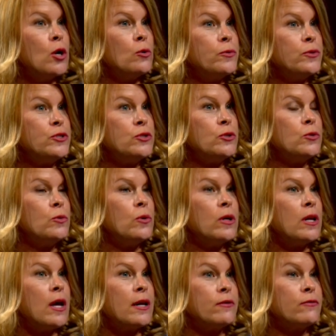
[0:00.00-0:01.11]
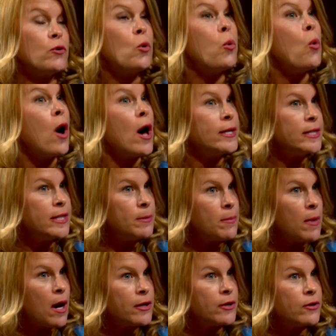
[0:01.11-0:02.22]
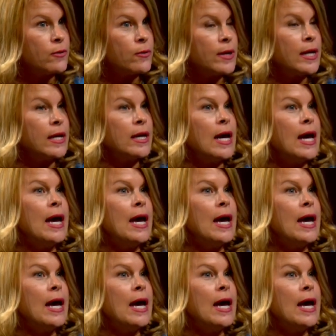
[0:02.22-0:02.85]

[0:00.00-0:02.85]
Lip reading: We do a lot of quantity monitoring,